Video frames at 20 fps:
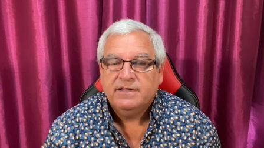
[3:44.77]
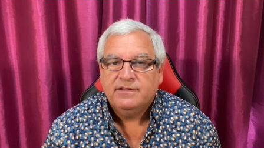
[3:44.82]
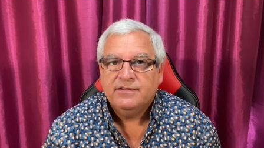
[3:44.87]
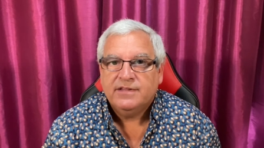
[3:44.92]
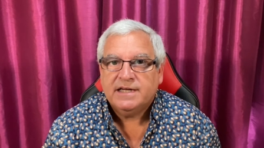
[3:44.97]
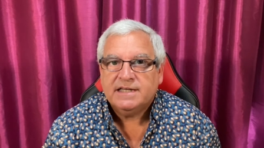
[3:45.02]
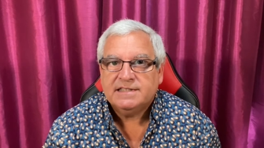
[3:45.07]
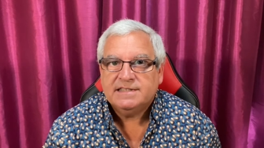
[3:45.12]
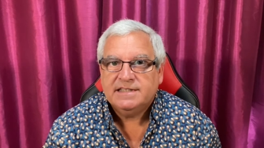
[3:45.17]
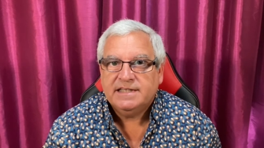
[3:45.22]

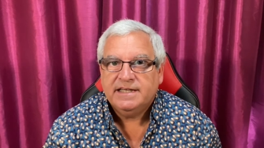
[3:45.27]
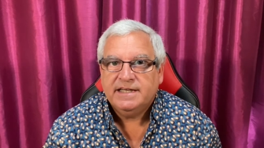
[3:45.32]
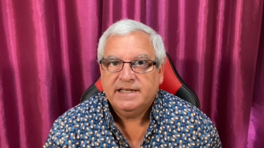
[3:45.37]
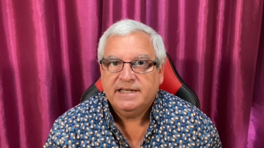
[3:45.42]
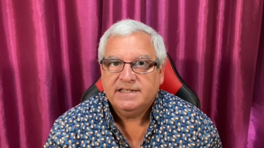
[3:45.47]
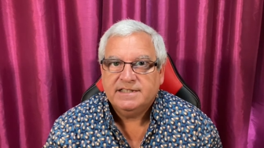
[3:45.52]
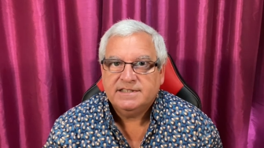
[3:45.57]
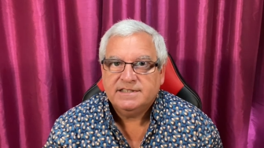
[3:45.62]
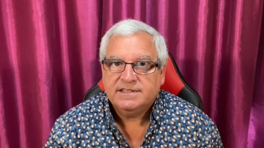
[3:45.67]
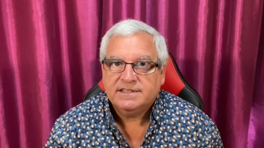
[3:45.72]
That
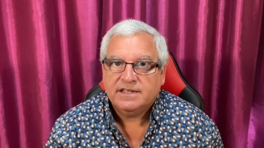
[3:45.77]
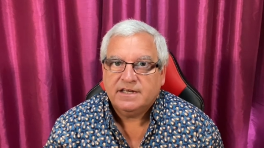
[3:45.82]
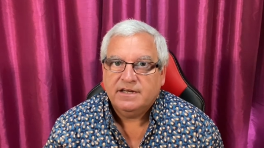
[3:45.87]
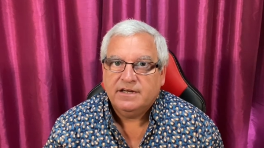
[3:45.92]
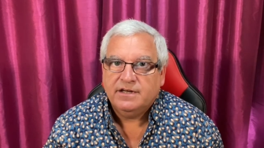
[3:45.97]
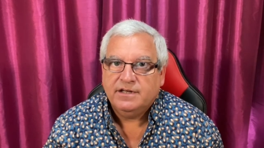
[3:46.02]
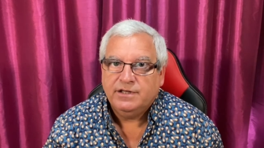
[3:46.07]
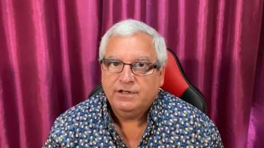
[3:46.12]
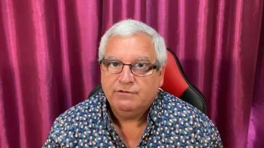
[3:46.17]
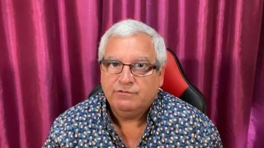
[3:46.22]
is,
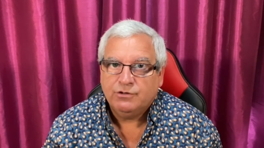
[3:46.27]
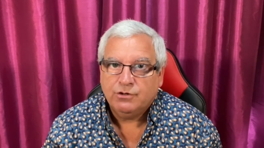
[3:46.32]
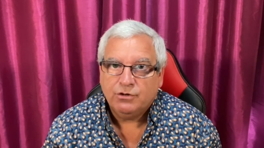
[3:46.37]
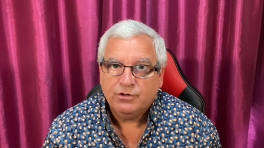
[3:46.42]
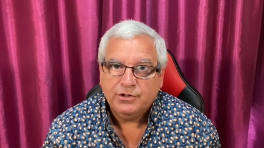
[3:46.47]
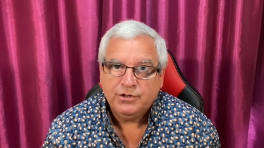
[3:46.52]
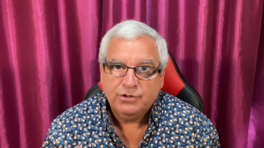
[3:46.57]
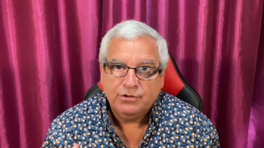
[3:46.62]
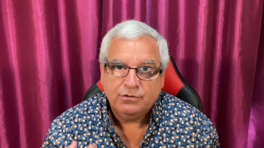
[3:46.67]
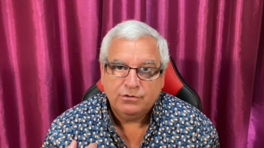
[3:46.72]
you've
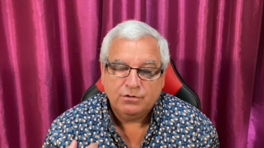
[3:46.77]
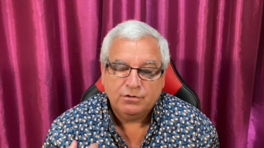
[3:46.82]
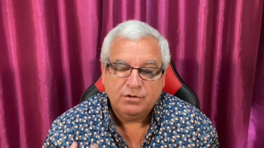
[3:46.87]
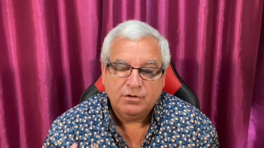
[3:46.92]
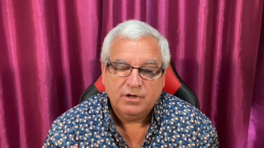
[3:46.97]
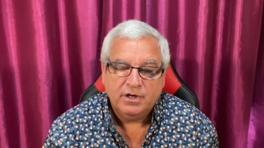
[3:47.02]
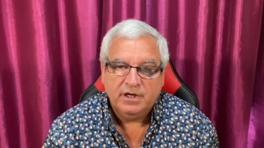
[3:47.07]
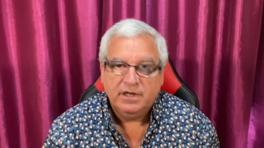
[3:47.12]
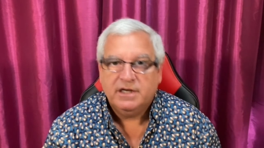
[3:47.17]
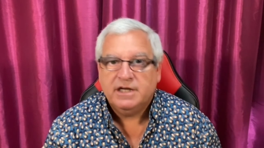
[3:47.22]
got your
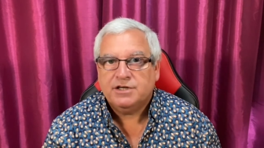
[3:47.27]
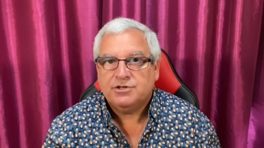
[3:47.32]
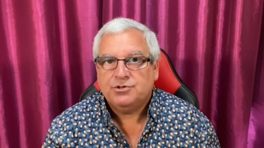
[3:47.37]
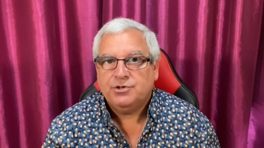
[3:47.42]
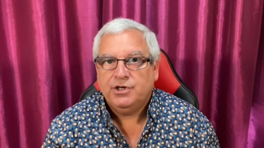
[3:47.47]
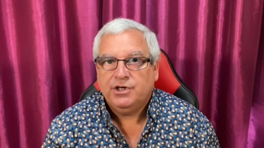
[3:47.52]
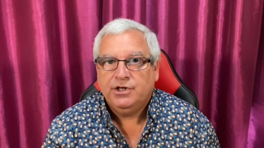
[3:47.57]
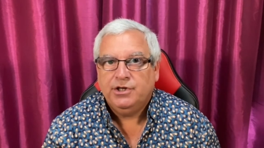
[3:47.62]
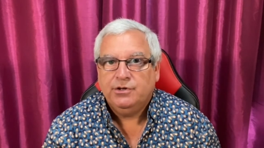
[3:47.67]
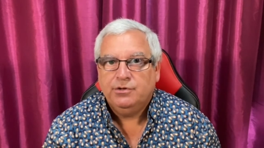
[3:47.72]

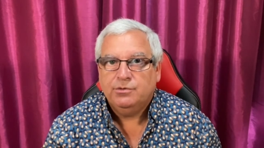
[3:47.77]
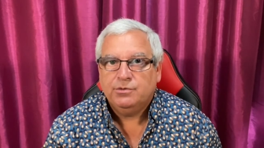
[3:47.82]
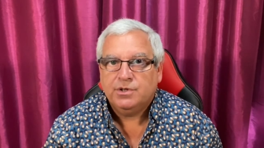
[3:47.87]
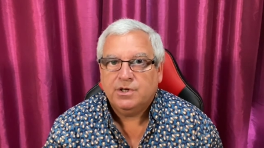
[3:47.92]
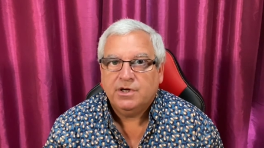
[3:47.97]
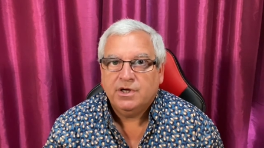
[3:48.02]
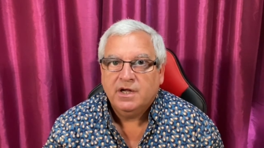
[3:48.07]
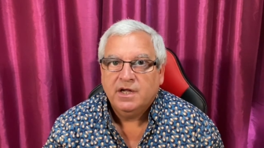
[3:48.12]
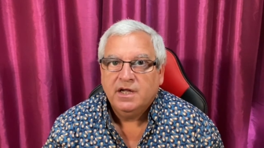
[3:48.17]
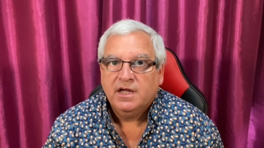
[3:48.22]
electric
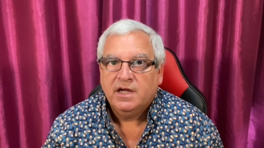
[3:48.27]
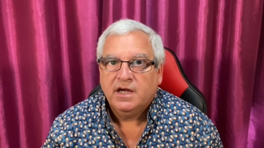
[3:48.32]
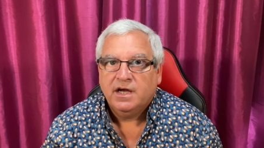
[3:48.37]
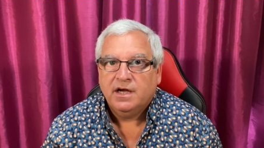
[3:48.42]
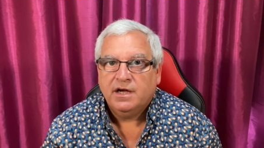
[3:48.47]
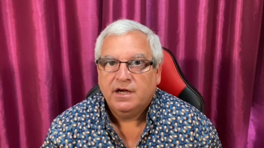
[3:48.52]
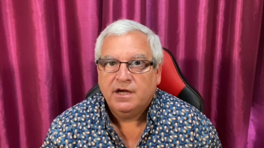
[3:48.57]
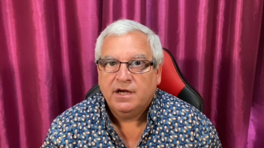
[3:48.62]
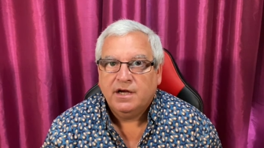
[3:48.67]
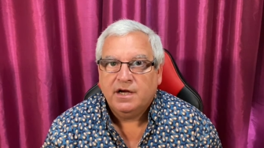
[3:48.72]
uke
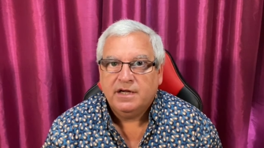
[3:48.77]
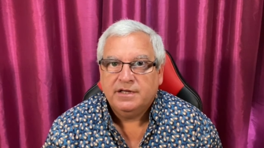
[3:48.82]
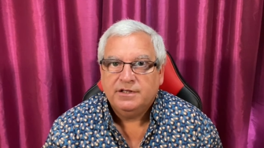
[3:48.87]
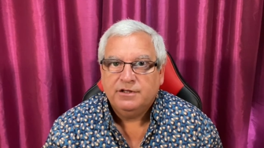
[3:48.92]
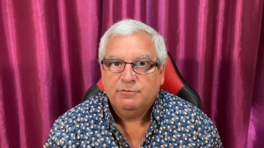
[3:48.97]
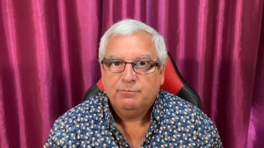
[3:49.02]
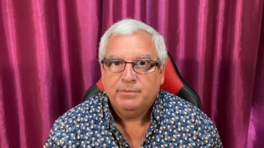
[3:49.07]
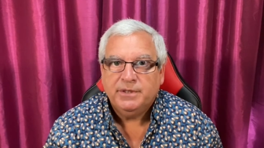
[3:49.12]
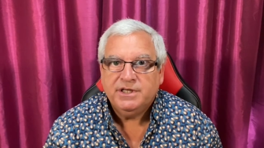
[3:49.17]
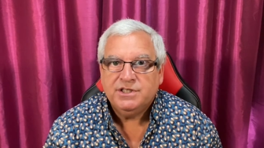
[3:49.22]
and
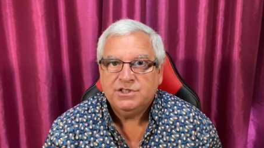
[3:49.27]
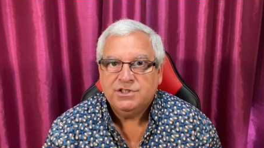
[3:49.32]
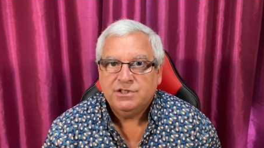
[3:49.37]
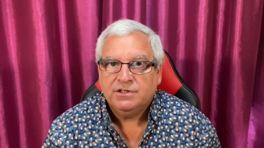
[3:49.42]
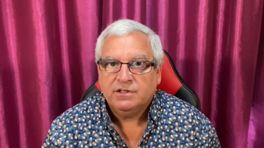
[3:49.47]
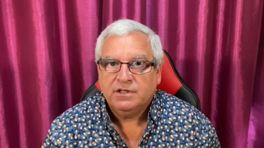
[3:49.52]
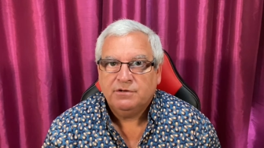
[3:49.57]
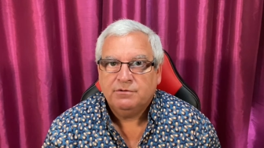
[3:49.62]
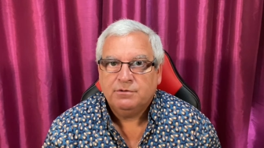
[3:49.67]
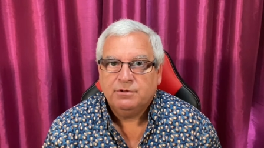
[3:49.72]
you've been to
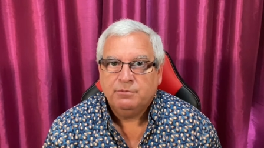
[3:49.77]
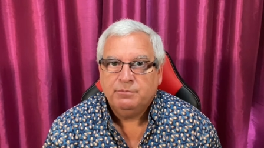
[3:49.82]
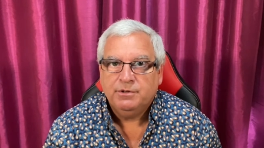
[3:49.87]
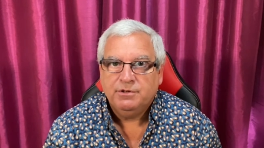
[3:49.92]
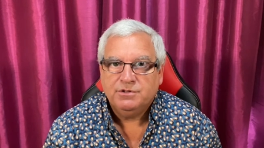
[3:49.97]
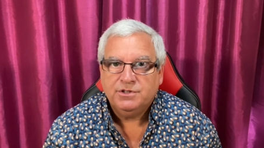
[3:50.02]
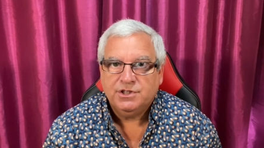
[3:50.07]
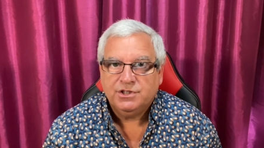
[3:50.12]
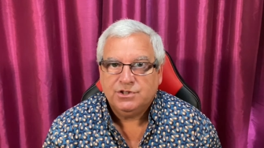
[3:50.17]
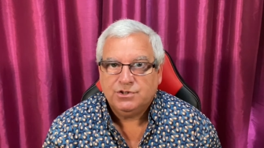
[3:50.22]
your local
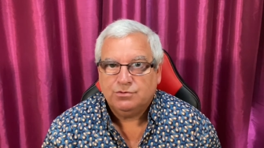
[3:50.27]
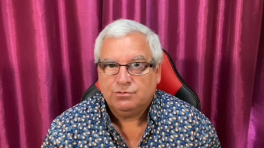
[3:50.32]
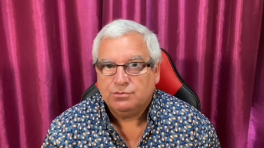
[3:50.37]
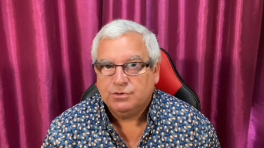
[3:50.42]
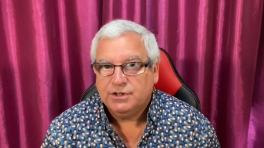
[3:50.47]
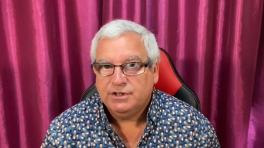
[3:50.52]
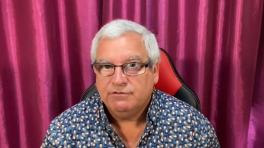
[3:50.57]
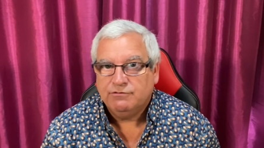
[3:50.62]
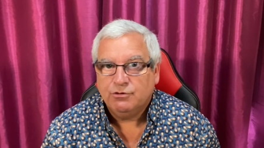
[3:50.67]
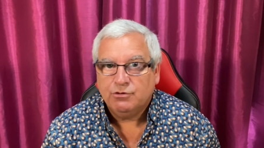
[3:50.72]
music
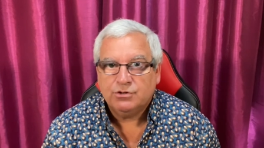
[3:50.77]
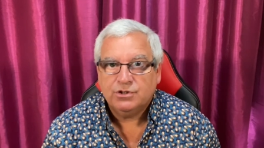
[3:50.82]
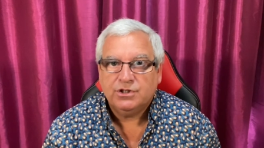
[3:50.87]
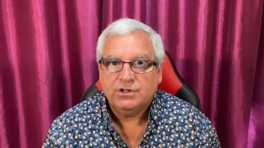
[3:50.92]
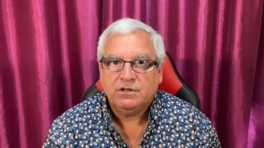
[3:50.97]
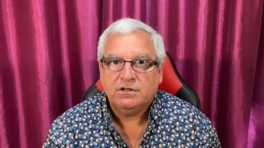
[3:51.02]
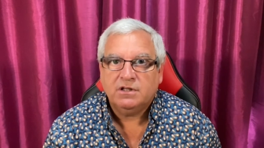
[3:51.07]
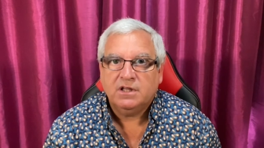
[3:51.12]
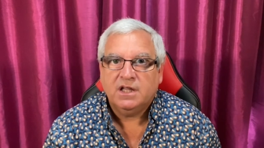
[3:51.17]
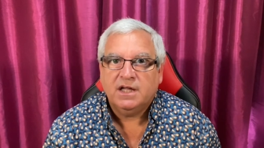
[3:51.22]
store, you've
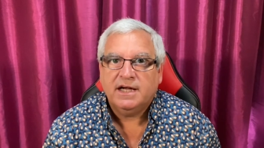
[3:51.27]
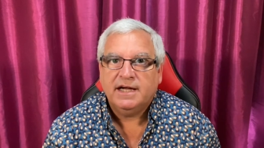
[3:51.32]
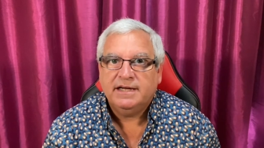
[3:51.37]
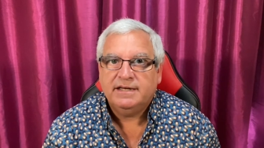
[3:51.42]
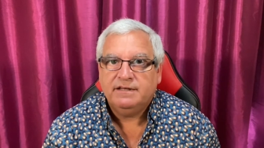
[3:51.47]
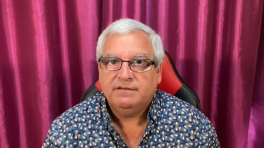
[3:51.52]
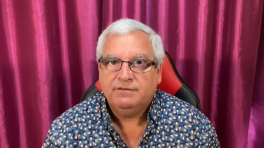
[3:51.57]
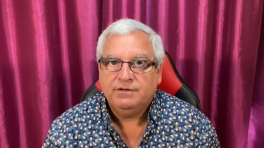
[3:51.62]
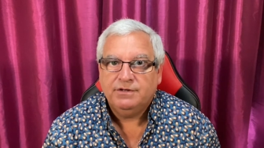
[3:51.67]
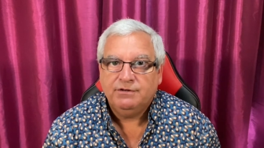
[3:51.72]
ordered
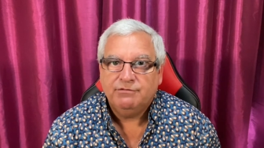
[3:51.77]
online and you